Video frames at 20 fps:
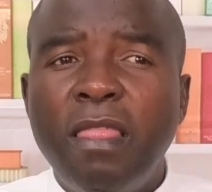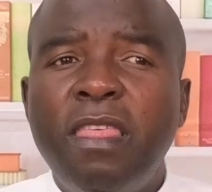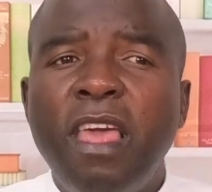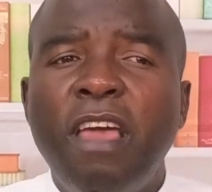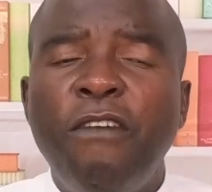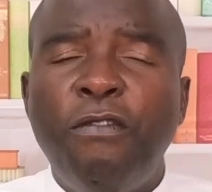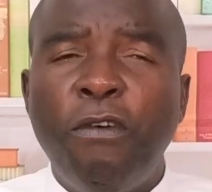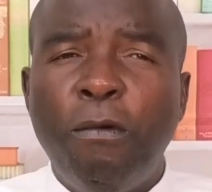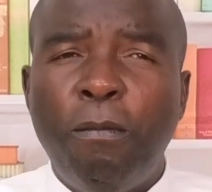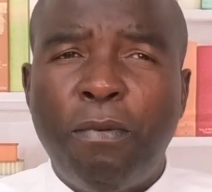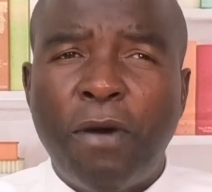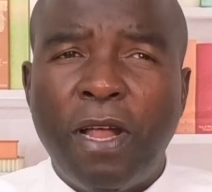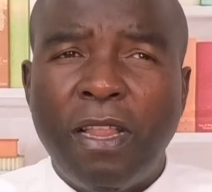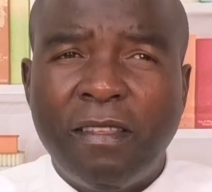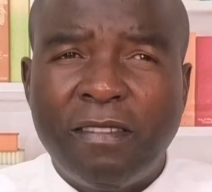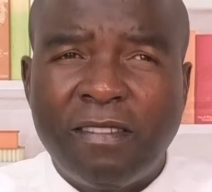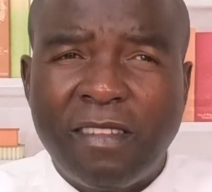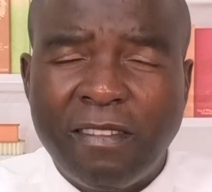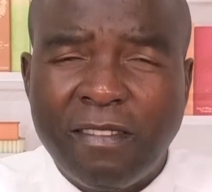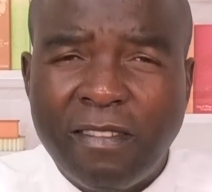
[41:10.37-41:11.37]
Therefore,
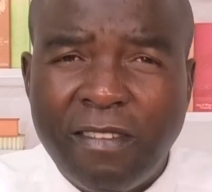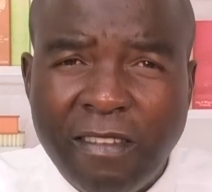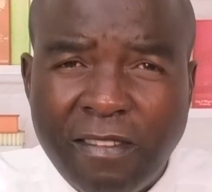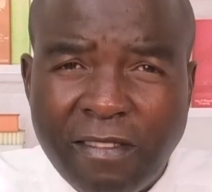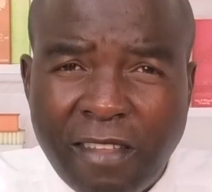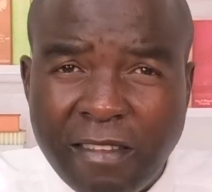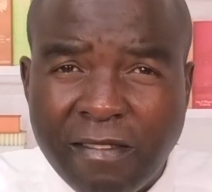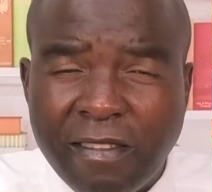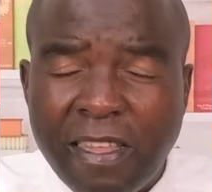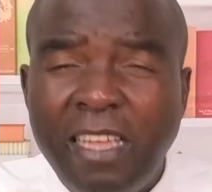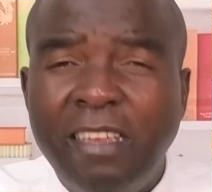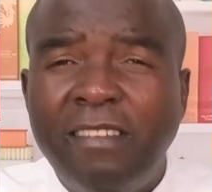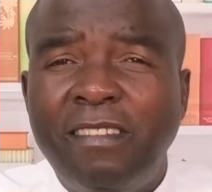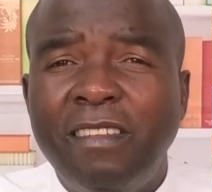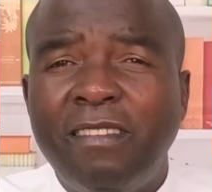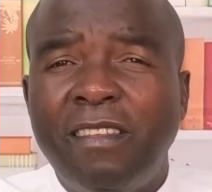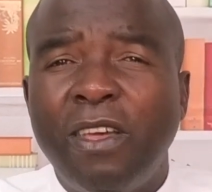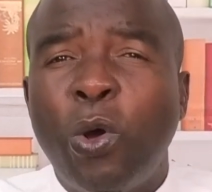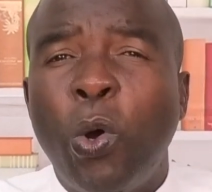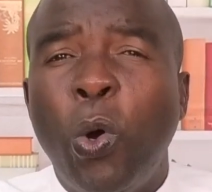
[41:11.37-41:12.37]
brothers and sisters, it
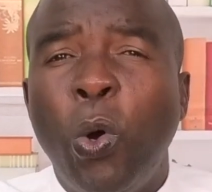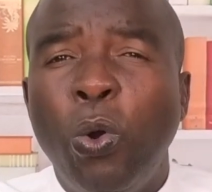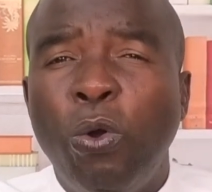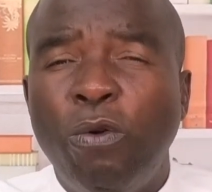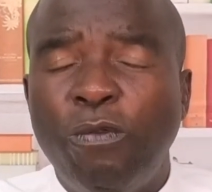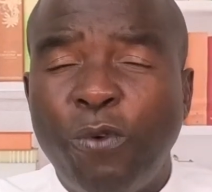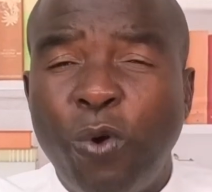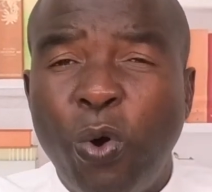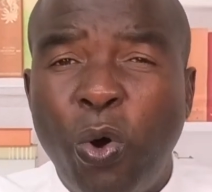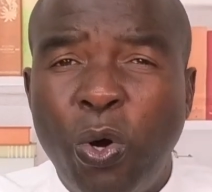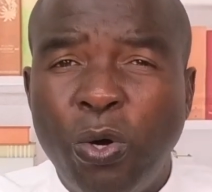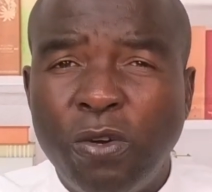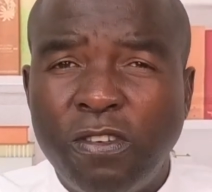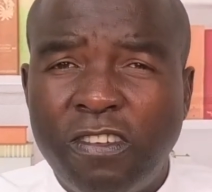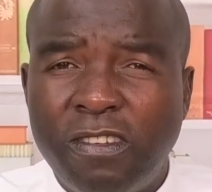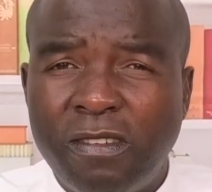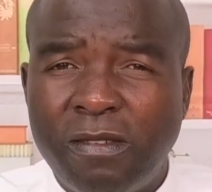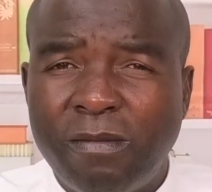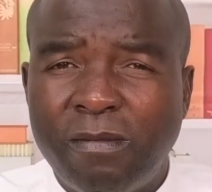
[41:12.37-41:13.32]
is a call of God